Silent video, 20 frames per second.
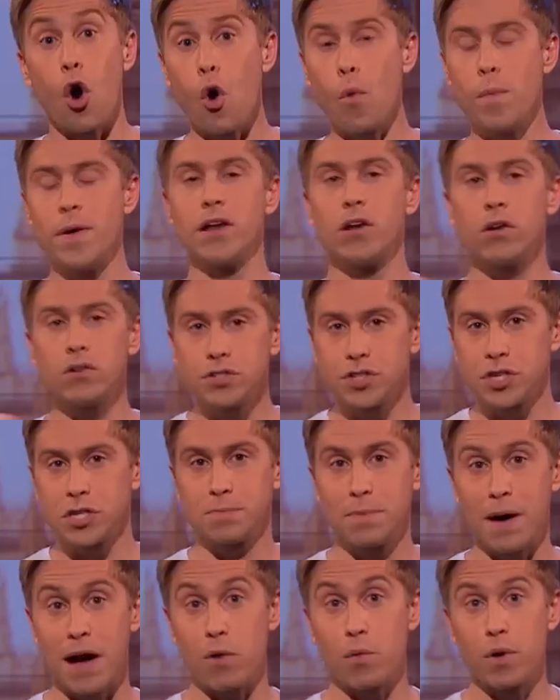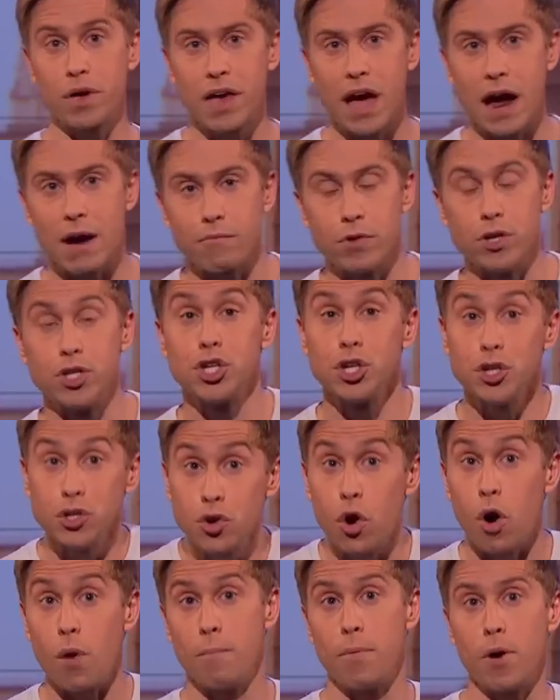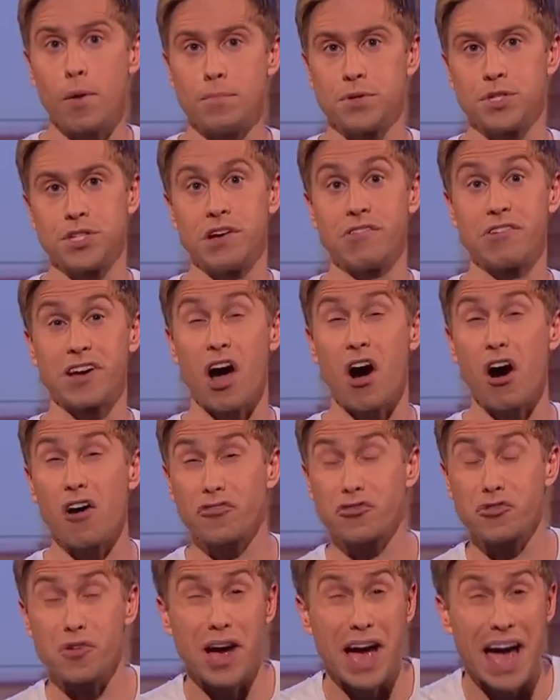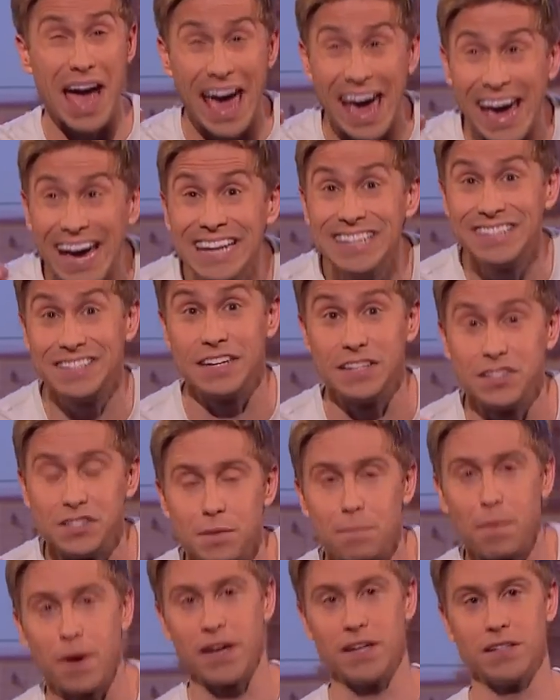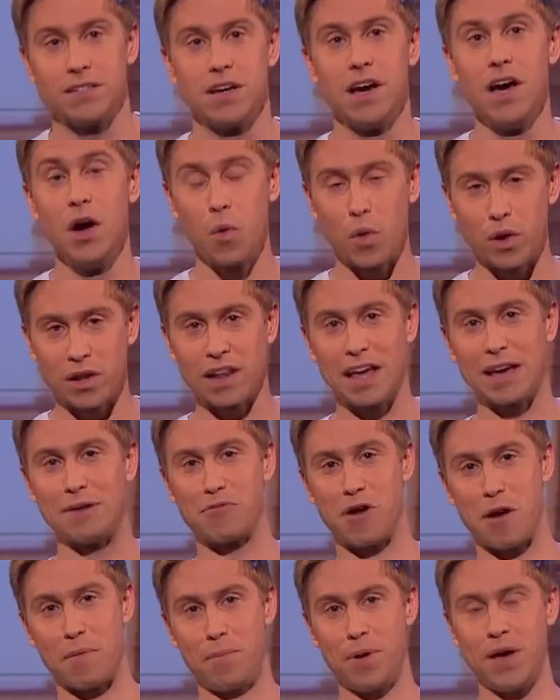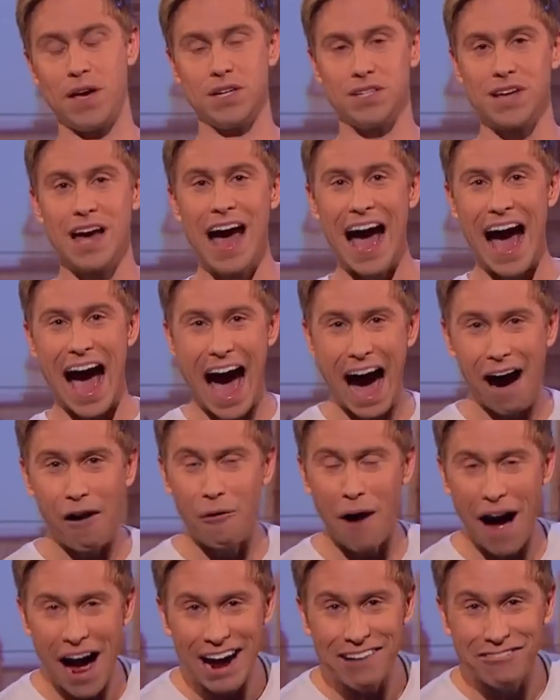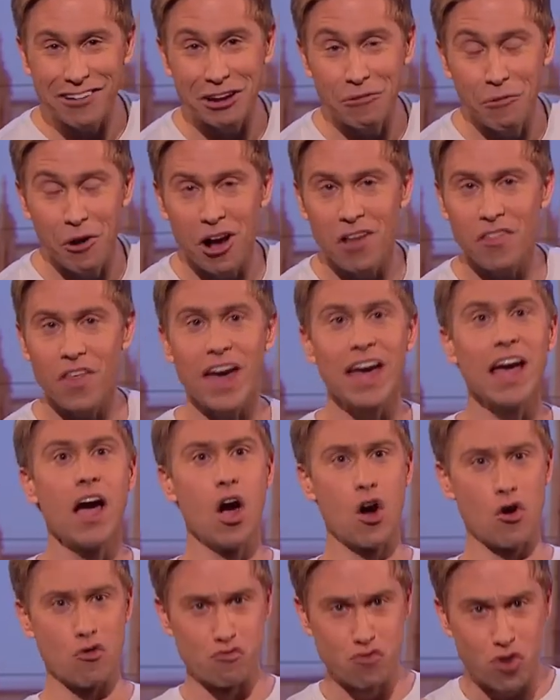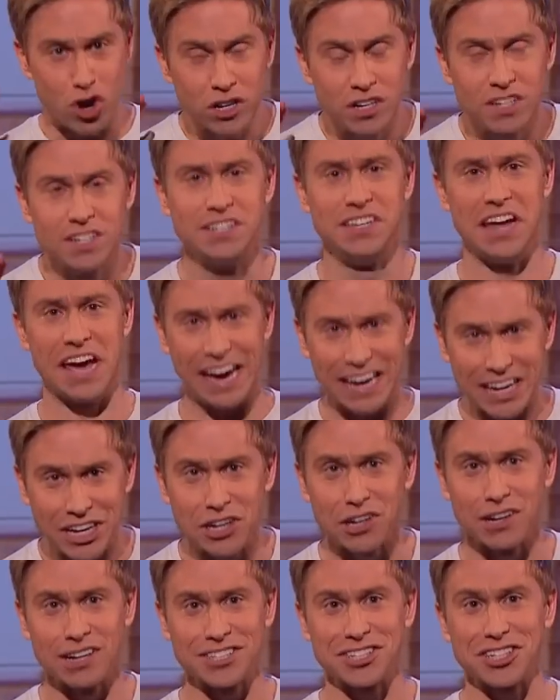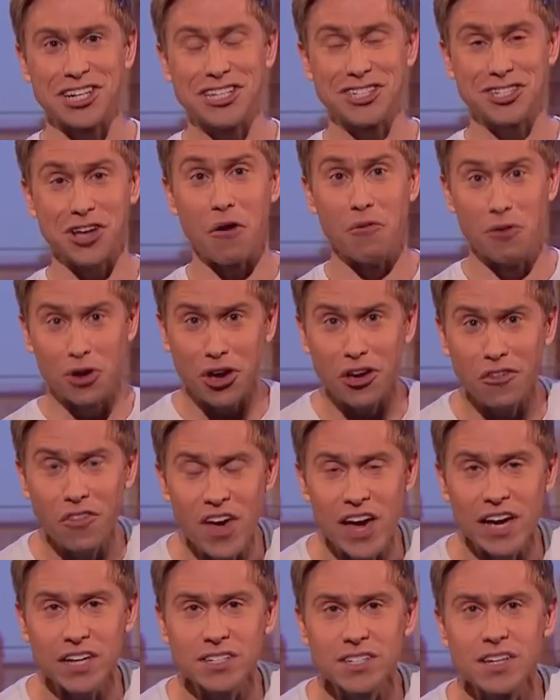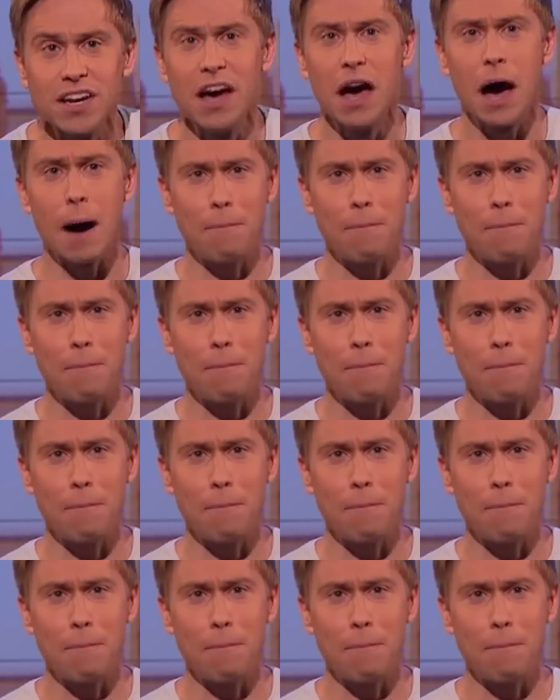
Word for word: Corbyn lost his battle with Cameron to not bomb Syria after a heated debate with Labour MPs. How angry were they? Ridiculously so. Look at this.